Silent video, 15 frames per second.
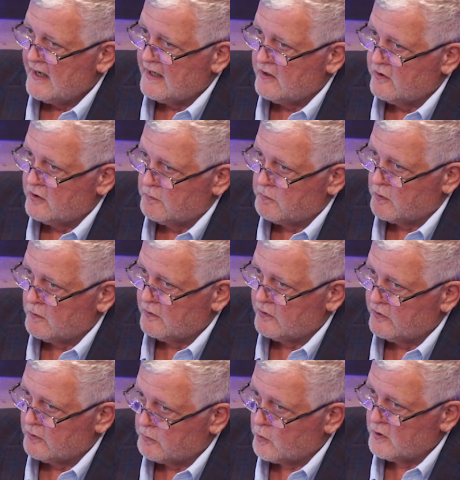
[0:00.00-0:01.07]
And
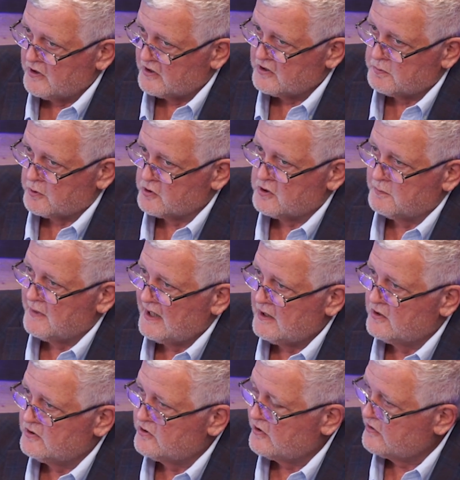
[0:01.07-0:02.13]
the point this person
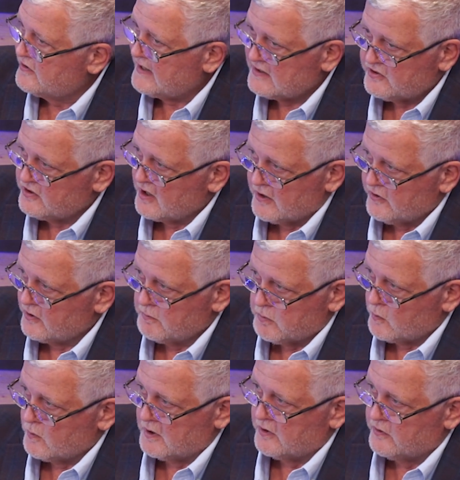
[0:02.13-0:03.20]
made is that's not the
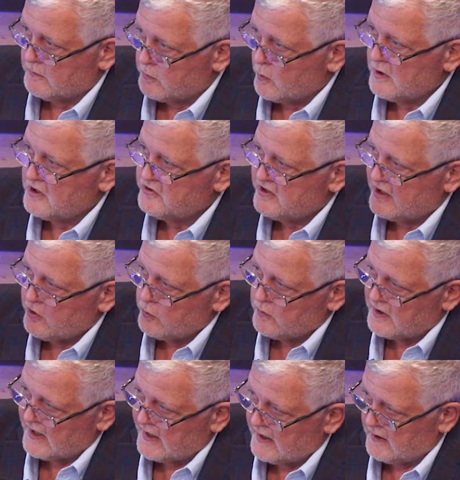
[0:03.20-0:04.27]
point. The point is that you
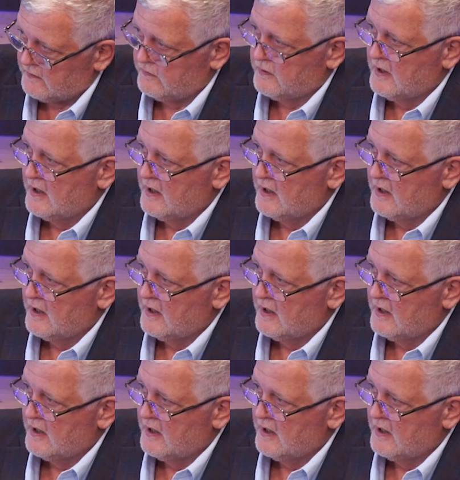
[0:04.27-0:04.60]
gave.